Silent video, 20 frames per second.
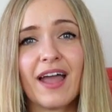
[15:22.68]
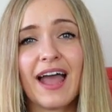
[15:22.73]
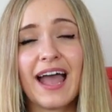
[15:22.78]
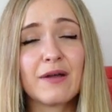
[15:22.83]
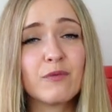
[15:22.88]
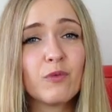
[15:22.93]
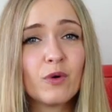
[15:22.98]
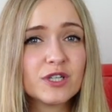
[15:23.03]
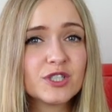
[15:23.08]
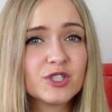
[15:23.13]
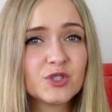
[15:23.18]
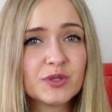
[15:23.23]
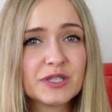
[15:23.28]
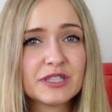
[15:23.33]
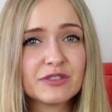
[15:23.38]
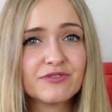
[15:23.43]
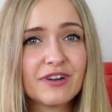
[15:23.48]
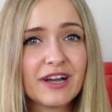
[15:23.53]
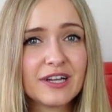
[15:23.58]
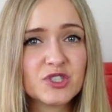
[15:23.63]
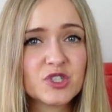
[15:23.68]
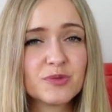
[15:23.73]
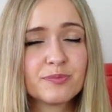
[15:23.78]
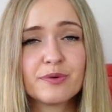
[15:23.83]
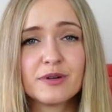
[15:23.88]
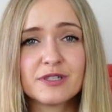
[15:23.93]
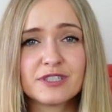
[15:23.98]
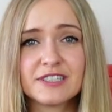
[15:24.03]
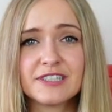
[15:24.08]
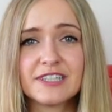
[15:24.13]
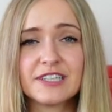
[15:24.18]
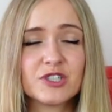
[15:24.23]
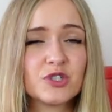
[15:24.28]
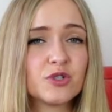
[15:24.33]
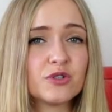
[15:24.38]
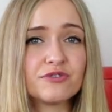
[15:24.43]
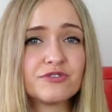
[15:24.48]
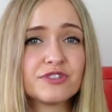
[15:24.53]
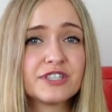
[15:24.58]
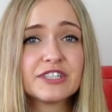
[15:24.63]
I want to invite you personally
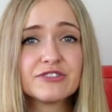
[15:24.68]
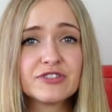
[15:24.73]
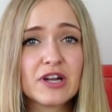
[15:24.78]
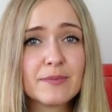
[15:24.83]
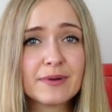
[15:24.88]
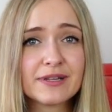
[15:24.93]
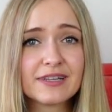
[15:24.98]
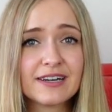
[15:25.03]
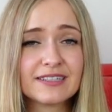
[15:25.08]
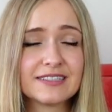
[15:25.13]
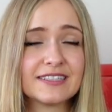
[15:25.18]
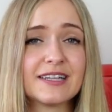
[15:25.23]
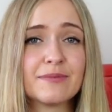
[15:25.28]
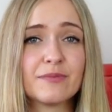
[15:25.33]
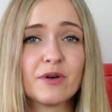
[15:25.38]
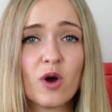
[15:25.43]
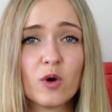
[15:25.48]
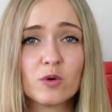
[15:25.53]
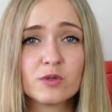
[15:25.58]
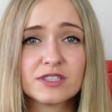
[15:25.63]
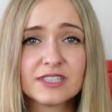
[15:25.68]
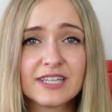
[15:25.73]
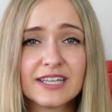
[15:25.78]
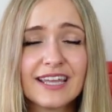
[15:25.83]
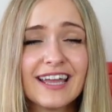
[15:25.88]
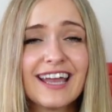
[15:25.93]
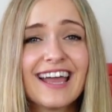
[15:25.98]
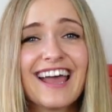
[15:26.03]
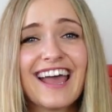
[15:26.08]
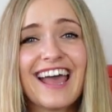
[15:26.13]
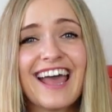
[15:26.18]
to a free webinar that I'm hosting.